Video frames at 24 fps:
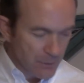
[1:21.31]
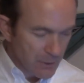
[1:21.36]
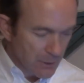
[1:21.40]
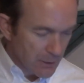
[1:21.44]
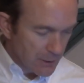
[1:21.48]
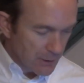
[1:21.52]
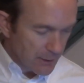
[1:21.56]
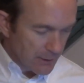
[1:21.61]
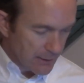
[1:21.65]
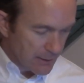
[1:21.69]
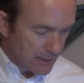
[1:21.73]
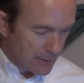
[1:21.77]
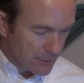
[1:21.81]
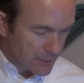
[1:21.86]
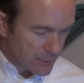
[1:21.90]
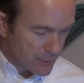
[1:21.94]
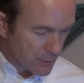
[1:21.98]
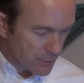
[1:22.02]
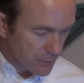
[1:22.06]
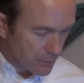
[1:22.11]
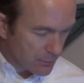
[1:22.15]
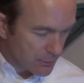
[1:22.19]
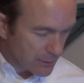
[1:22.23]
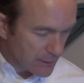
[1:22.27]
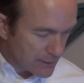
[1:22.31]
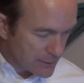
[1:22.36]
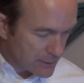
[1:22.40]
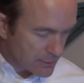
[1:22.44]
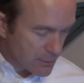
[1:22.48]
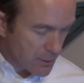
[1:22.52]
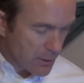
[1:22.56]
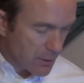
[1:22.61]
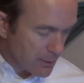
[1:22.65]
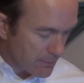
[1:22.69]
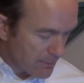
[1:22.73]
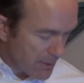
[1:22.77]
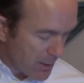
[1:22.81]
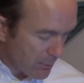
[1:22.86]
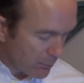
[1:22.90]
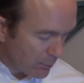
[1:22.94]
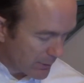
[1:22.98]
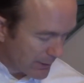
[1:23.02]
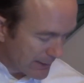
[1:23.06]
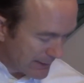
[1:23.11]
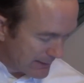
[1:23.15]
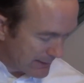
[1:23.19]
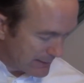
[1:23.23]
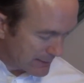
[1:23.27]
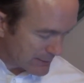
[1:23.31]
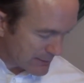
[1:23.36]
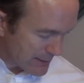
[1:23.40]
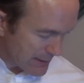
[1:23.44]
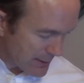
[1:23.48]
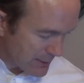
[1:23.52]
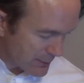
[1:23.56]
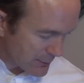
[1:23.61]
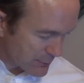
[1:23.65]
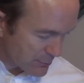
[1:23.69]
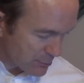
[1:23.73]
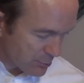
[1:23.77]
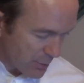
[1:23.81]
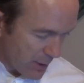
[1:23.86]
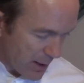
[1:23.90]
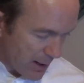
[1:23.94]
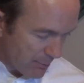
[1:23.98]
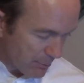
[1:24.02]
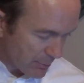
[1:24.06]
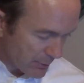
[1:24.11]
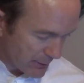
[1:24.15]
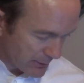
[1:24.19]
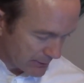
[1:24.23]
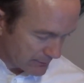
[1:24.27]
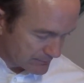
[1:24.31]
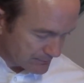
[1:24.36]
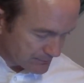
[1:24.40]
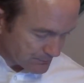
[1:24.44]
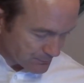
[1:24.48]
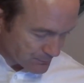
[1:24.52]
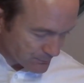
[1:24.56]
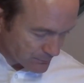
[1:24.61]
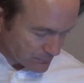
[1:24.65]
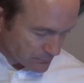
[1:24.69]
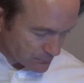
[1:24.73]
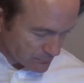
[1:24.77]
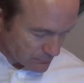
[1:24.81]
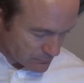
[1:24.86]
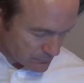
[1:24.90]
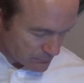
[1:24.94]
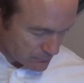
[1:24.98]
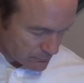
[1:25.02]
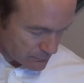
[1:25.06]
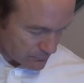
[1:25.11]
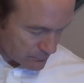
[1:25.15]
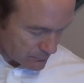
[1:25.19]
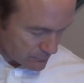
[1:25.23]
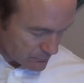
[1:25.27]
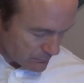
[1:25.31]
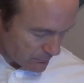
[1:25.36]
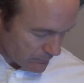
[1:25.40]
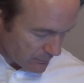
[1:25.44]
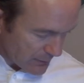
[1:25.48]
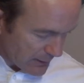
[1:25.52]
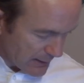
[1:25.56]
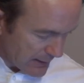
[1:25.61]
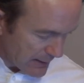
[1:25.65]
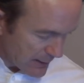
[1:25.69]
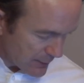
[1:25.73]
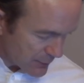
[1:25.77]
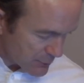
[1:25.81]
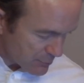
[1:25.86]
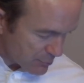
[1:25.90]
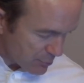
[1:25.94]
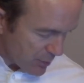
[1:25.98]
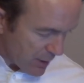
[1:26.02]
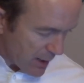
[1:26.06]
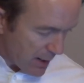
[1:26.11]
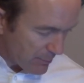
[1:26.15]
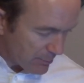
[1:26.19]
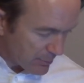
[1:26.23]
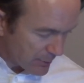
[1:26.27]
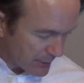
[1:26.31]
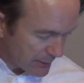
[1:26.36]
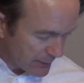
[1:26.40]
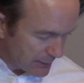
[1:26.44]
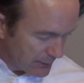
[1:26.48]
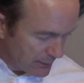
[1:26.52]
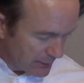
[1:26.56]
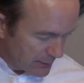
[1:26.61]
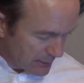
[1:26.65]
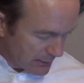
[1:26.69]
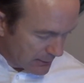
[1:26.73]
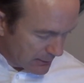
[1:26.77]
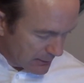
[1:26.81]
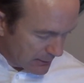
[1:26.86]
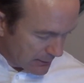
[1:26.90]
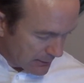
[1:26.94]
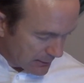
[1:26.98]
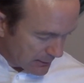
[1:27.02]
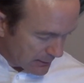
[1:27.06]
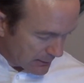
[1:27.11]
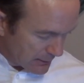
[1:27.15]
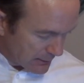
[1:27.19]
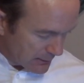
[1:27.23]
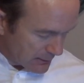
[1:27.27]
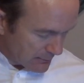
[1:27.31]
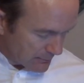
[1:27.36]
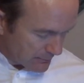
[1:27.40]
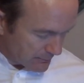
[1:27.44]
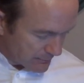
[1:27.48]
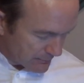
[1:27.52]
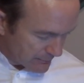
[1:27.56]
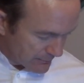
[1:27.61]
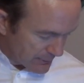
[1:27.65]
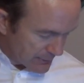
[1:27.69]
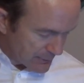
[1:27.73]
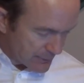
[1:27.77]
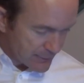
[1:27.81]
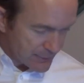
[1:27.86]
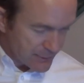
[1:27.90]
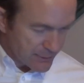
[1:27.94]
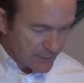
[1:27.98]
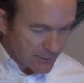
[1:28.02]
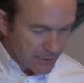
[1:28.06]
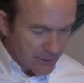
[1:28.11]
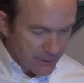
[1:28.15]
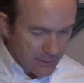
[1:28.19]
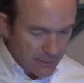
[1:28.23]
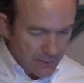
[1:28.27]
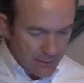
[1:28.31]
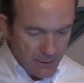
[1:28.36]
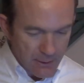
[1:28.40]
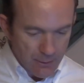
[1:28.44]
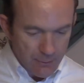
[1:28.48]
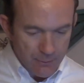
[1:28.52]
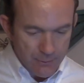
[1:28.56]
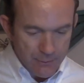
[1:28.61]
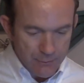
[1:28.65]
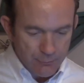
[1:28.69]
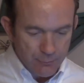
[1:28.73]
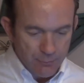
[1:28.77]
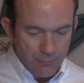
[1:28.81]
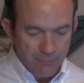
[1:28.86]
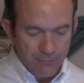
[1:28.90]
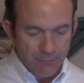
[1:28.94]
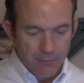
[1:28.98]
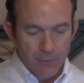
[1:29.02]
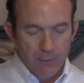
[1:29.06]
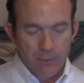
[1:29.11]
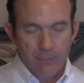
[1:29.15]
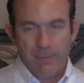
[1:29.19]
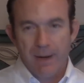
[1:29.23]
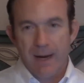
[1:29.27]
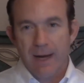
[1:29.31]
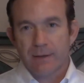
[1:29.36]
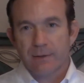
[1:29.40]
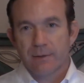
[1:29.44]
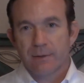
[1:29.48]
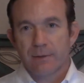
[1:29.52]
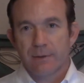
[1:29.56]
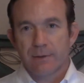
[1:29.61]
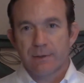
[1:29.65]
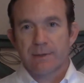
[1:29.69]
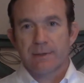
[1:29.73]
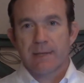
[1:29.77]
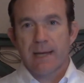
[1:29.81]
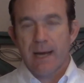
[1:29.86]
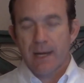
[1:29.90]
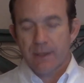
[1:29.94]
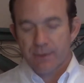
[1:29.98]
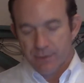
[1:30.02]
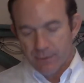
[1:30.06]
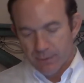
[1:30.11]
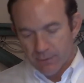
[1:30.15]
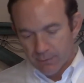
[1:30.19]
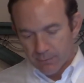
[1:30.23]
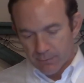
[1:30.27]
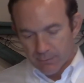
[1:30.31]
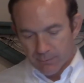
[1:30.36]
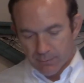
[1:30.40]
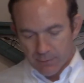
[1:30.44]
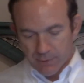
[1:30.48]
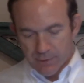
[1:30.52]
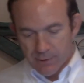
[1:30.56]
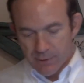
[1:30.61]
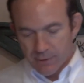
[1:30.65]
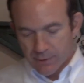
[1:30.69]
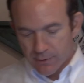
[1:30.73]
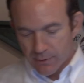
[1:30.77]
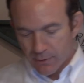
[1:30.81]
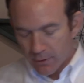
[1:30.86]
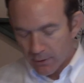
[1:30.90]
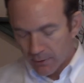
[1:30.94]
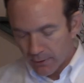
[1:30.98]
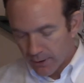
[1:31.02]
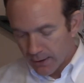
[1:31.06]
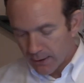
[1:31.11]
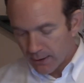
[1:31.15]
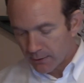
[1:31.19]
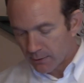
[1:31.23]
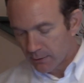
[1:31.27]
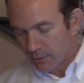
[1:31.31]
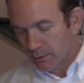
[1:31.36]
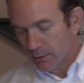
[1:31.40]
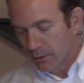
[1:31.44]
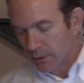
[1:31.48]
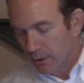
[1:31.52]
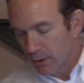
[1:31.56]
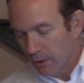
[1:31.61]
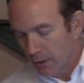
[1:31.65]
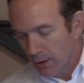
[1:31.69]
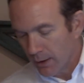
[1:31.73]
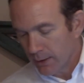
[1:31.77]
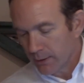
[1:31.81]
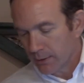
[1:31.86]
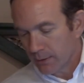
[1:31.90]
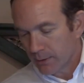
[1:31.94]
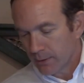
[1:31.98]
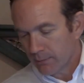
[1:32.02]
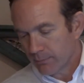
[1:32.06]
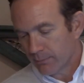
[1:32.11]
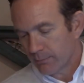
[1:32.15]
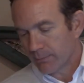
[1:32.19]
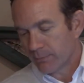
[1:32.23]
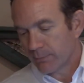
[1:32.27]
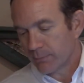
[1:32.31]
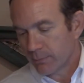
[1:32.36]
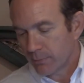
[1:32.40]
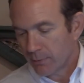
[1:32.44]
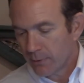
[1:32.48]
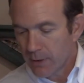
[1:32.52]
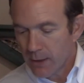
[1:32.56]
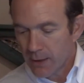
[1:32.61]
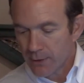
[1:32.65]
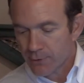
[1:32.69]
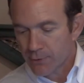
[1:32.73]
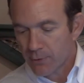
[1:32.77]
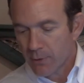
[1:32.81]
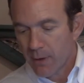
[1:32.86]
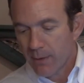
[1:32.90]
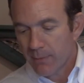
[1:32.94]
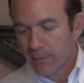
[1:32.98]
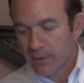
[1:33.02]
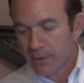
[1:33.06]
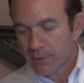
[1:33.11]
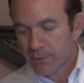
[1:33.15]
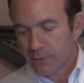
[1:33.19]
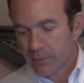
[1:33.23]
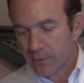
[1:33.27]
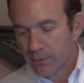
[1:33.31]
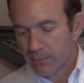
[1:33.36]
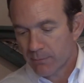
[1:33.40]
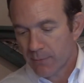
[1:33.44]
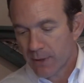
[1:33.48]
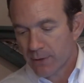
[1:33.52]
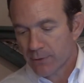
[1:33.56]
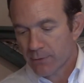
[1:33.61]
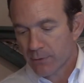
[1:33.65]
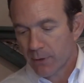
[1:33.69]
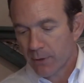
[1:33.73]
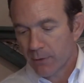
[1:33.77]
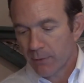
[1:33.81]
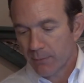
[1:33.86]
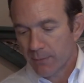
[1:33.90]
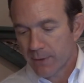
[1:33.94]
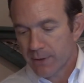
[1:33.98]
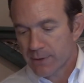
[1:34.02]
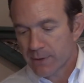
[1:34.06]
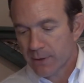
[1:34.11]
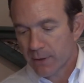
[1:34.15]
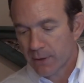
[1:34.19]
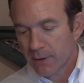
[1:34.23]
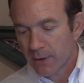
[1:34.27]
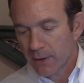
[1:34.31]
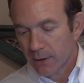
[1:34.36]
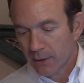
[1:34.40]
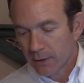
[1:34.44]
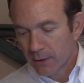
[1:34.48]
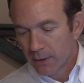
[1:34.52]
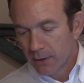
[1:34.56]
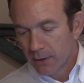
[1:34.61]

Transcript: And so let's talk about what is heirs property. Heirs property. And I always refer back to the statute just so that I'm not sure make sure I don't miss anything.